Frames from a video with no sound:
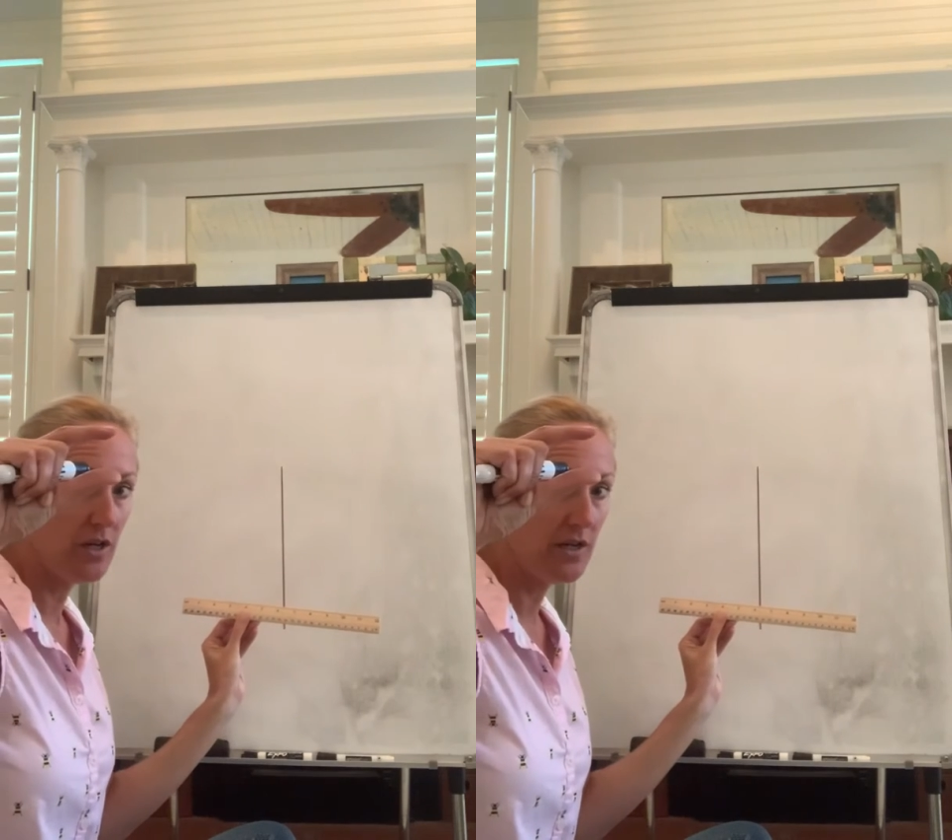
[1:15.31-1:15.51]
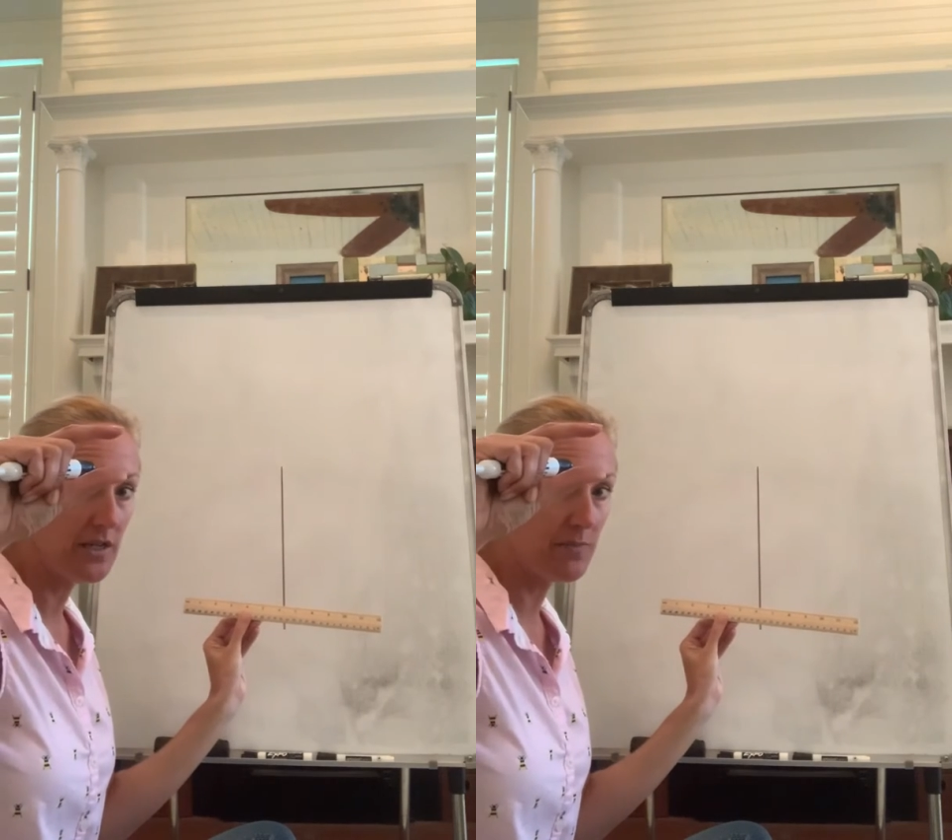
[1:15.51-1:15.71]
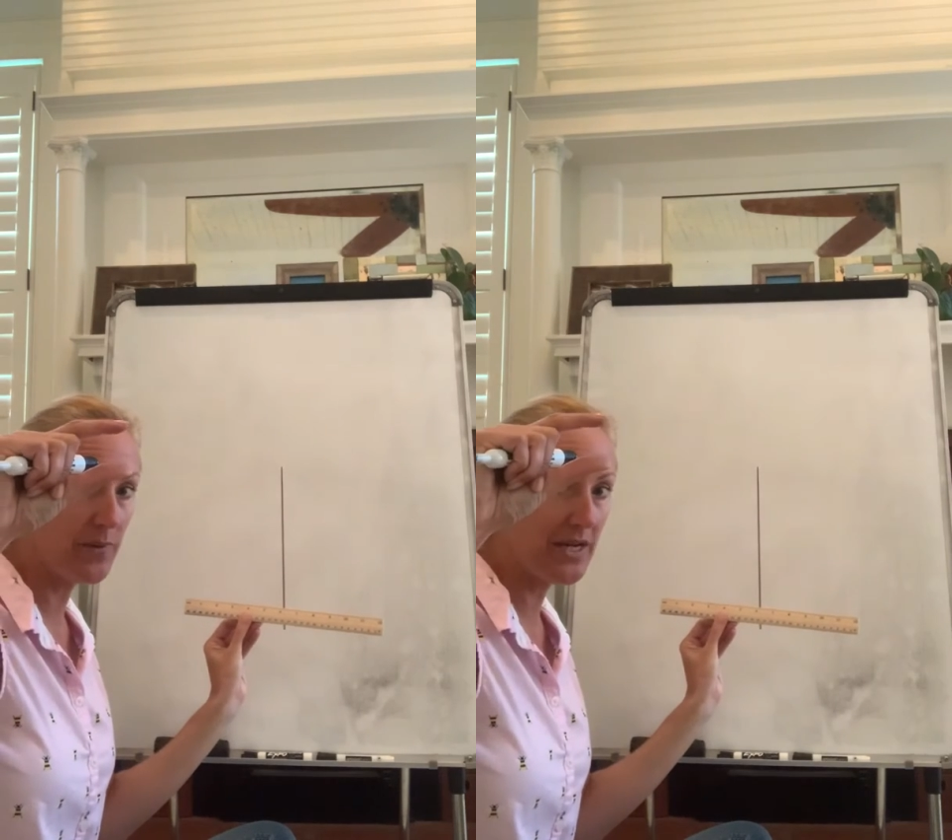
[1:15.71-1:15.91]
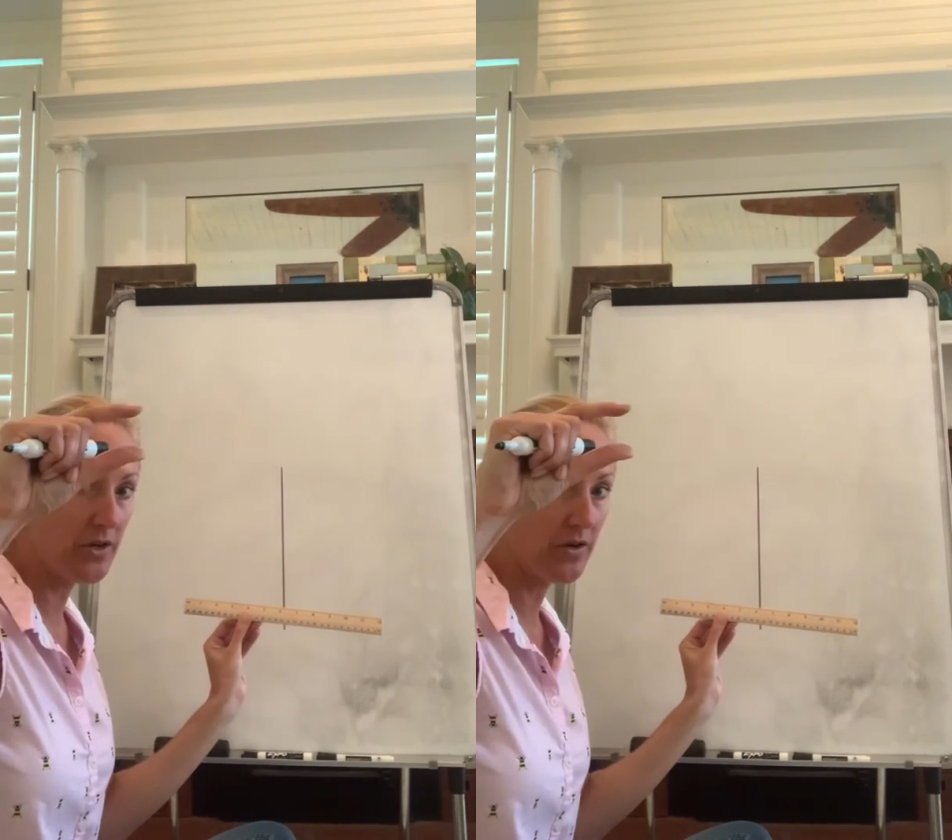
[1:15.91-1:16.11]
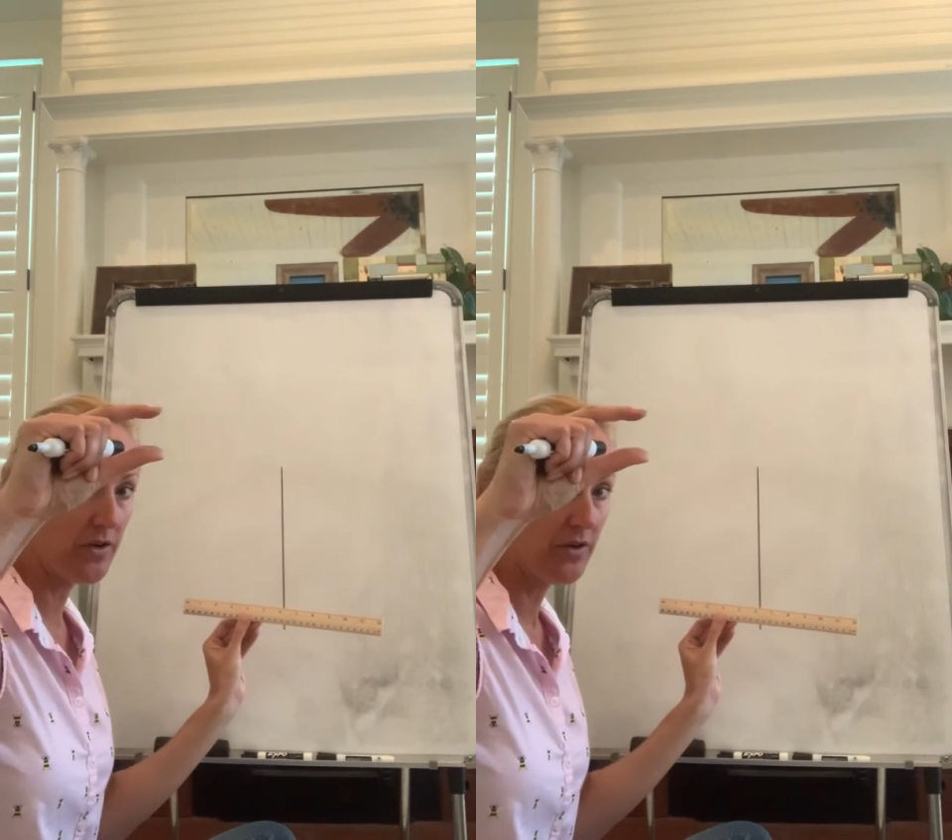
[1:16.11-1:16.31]
is
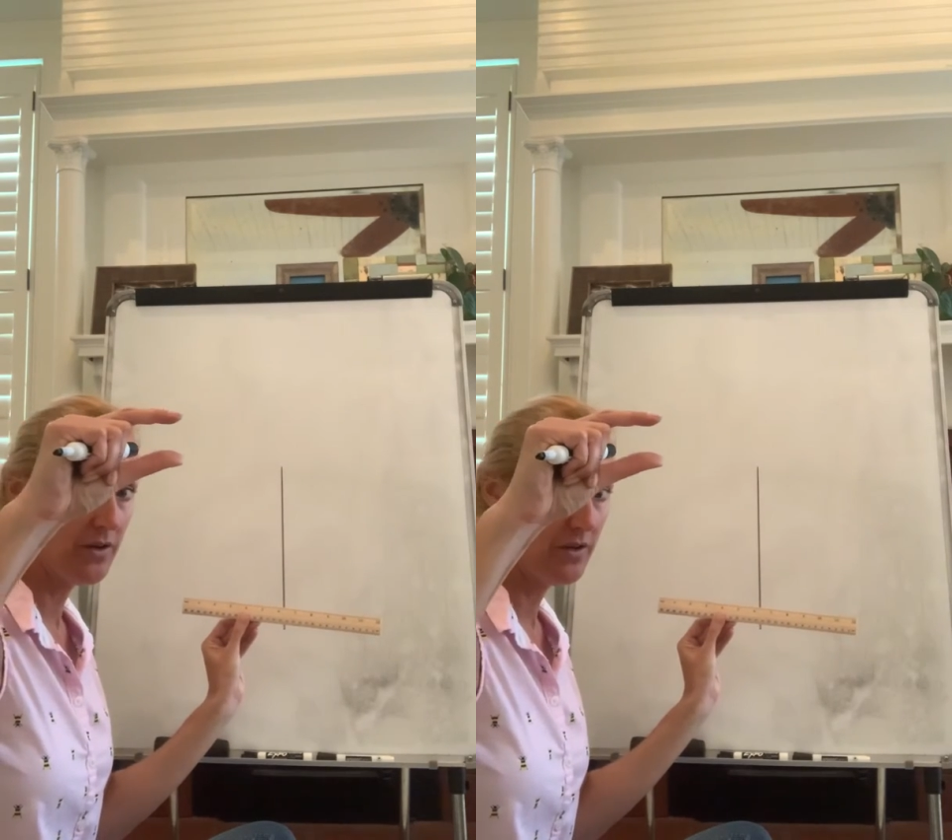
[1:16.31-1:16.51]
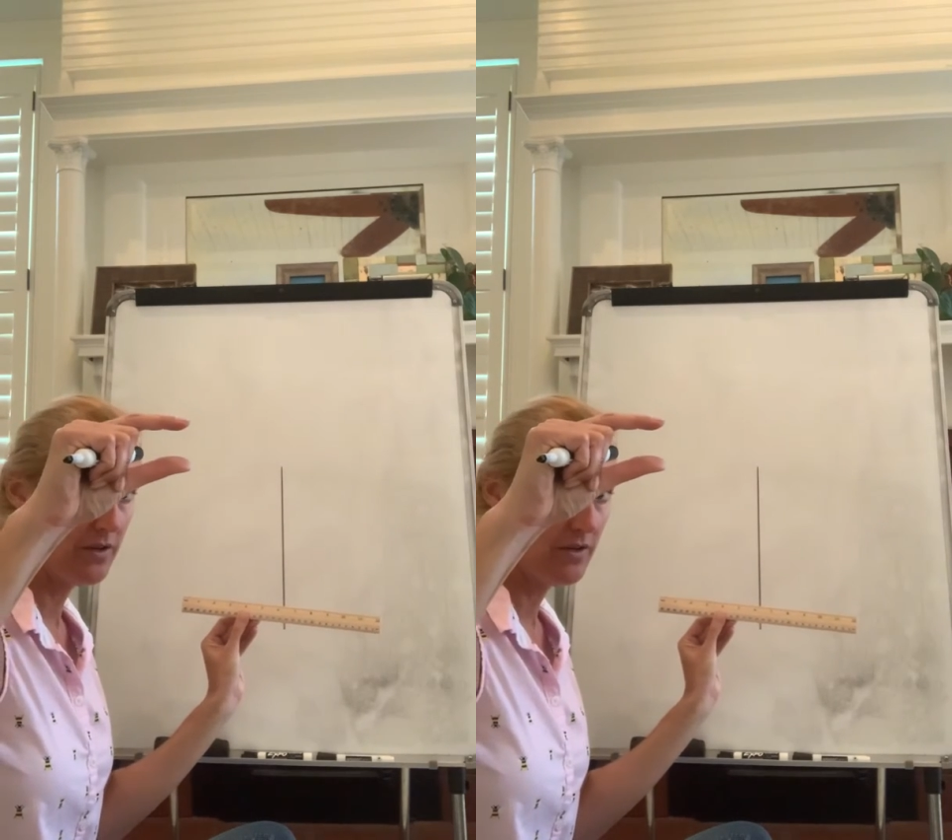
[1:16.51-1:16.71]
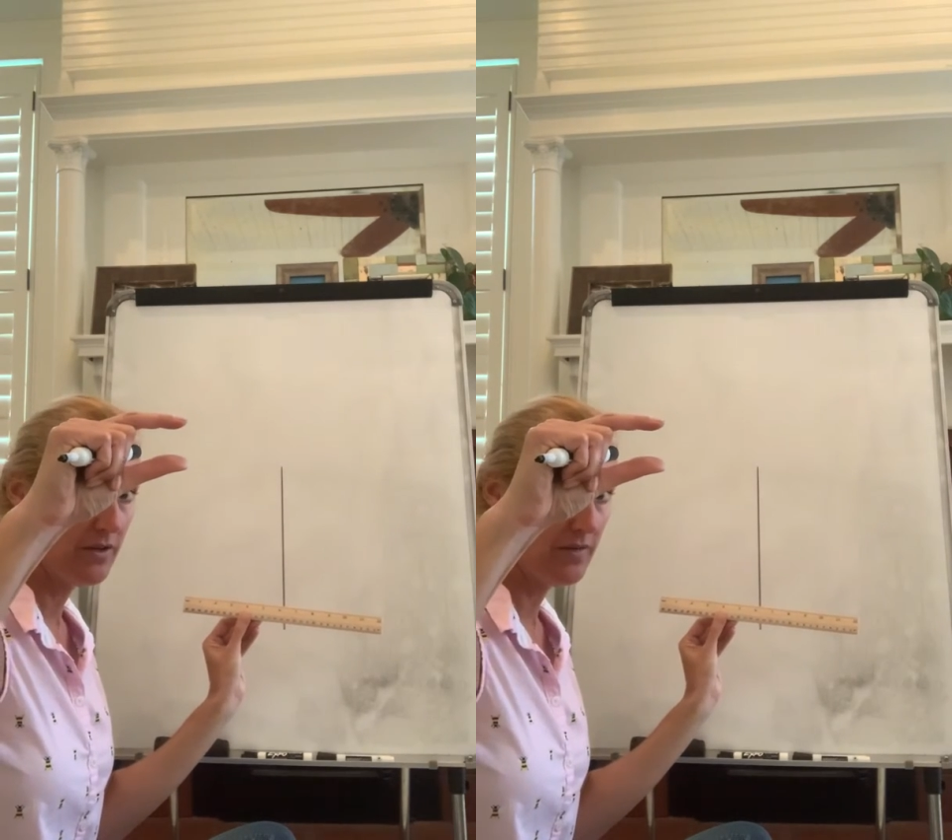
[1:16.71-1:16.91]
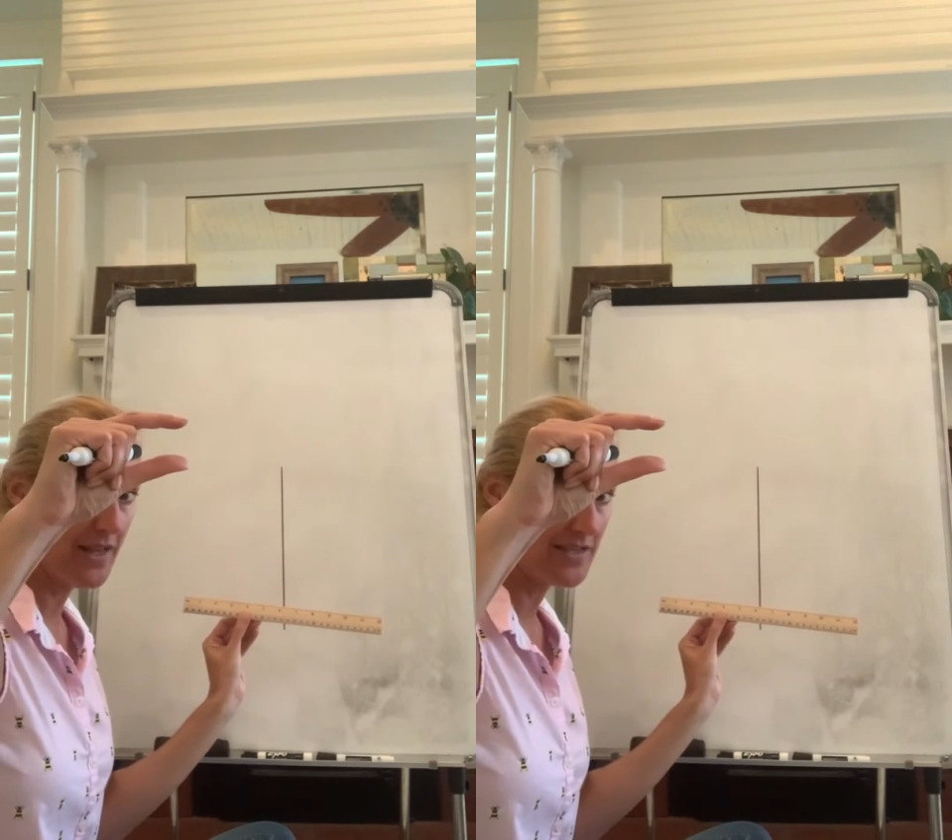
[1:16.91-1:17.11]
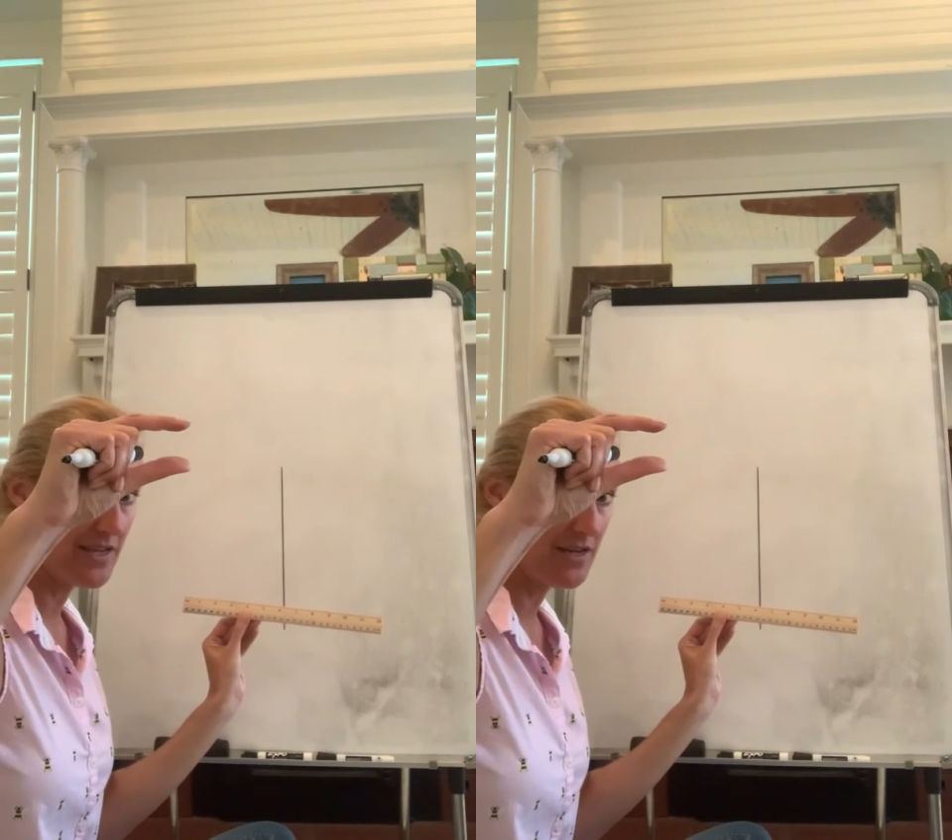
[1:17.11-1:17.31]
bigger.
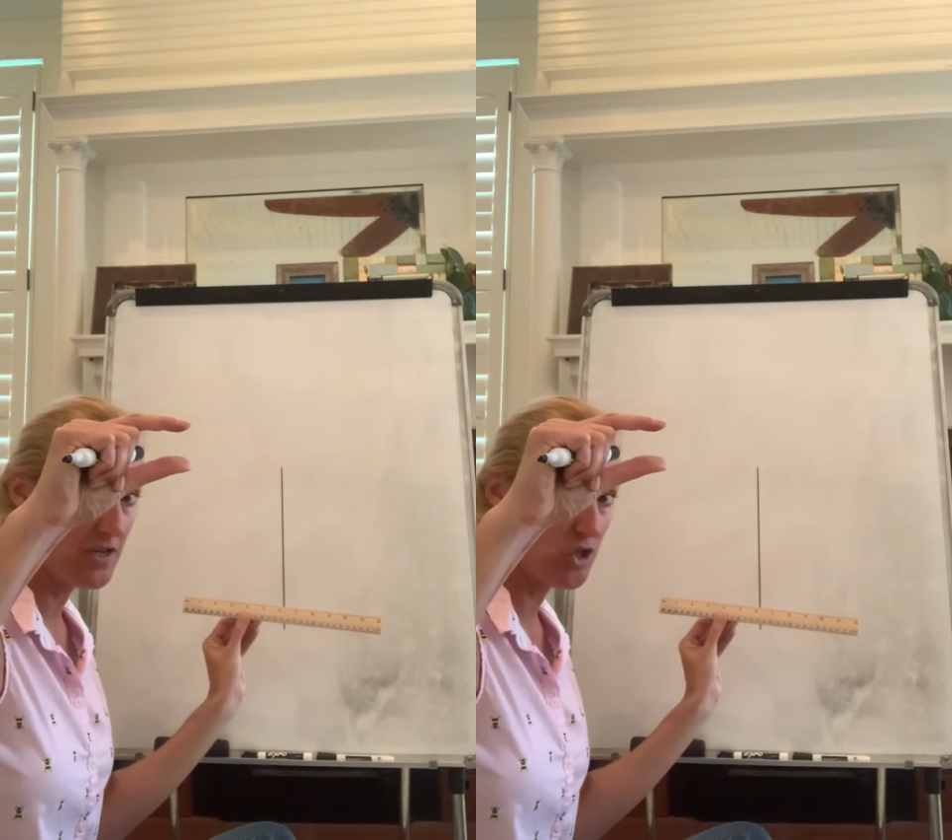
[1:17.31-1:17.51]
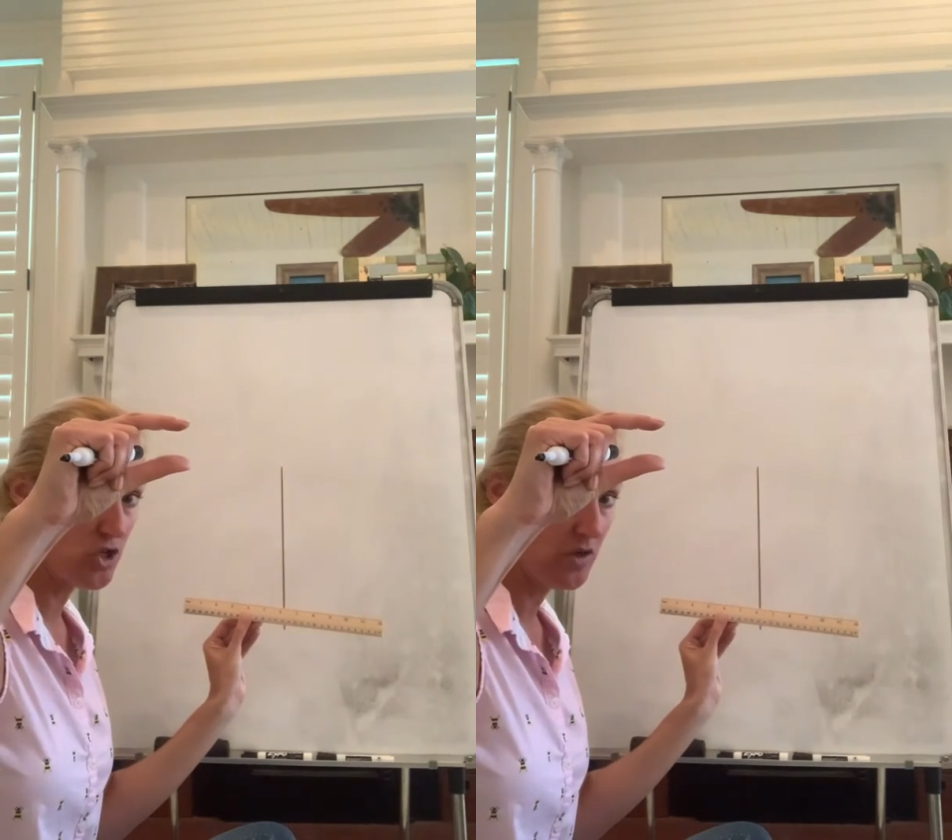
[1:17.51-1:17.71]
That's an inch.